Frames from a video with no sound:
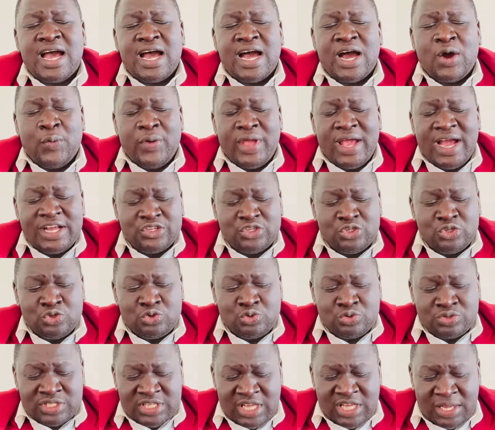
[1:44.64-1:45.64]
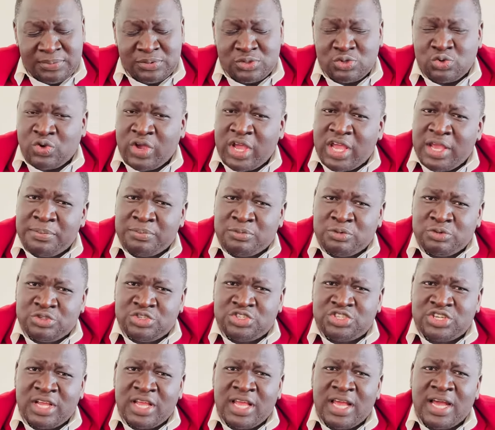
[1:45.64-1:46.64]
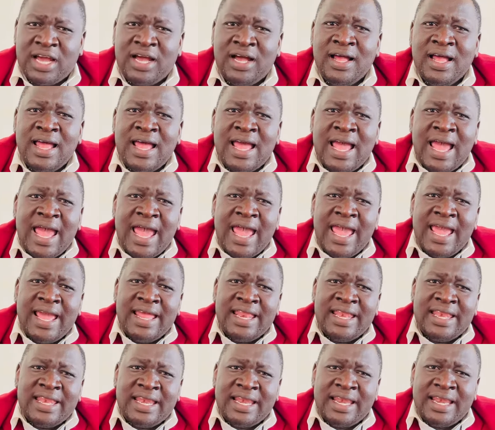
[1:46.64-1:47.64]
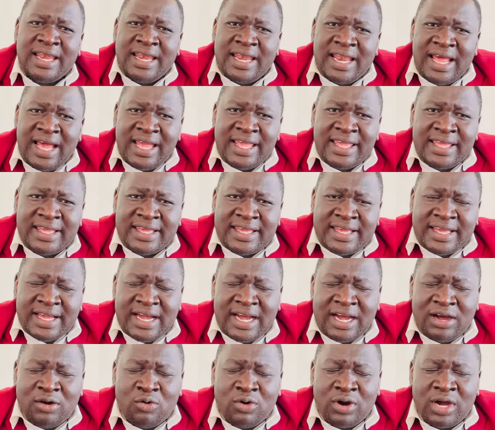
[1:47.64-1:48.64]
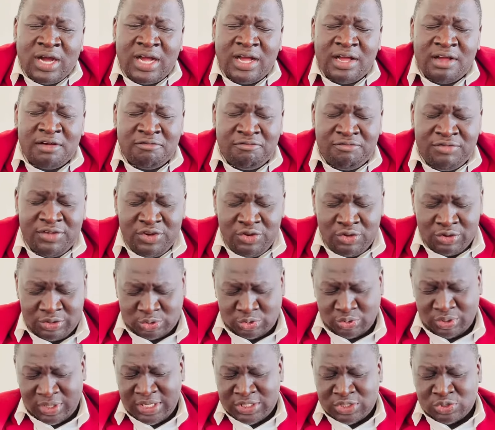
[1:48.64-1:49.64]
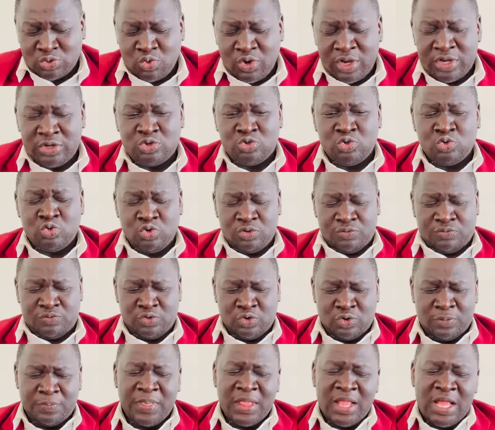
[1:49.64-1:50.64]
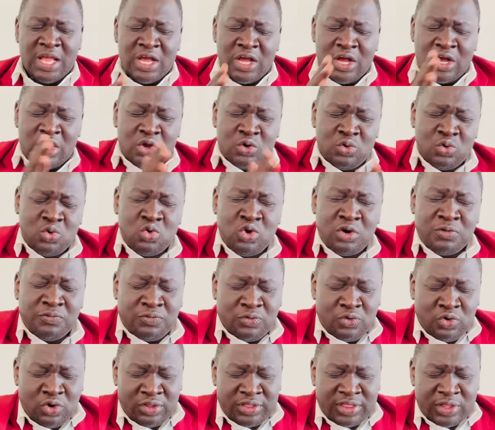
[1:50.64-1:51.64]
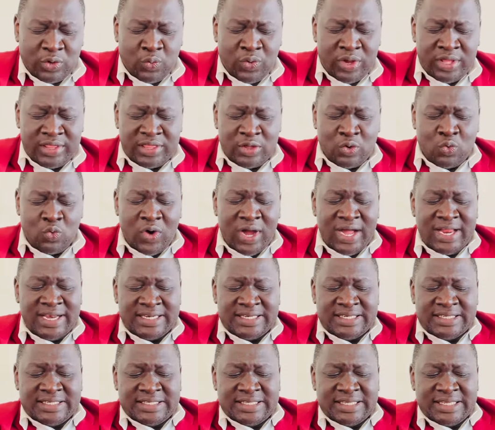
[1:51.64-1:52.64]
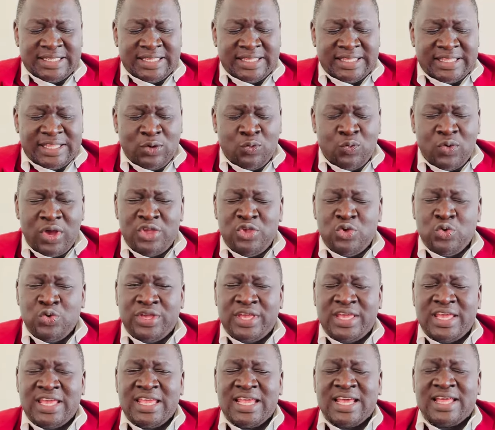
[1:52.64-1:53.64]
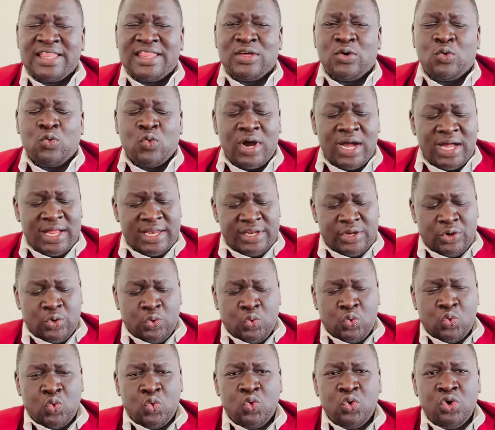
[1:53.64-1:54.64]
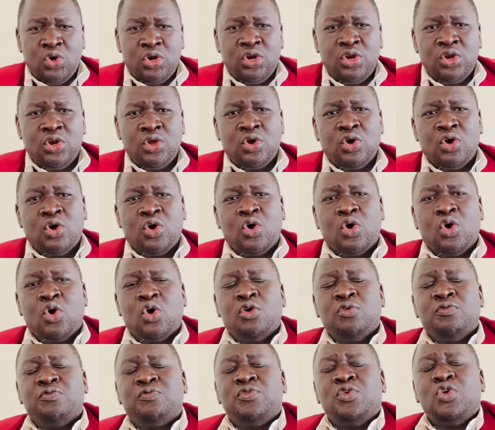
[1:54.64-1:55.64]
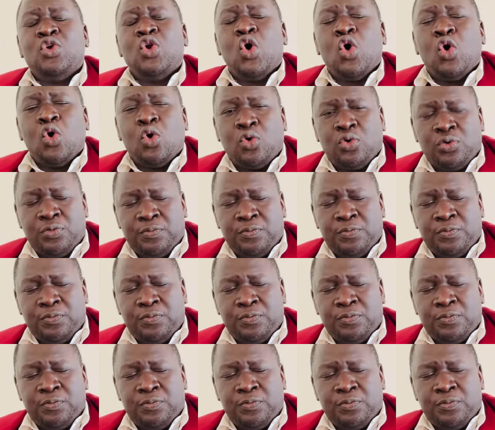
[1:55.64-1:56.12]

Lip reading: We urge you to subscribe, to share, and like our videos. So let's go into rule of law. Rule of law, the way you hear the word rule of law,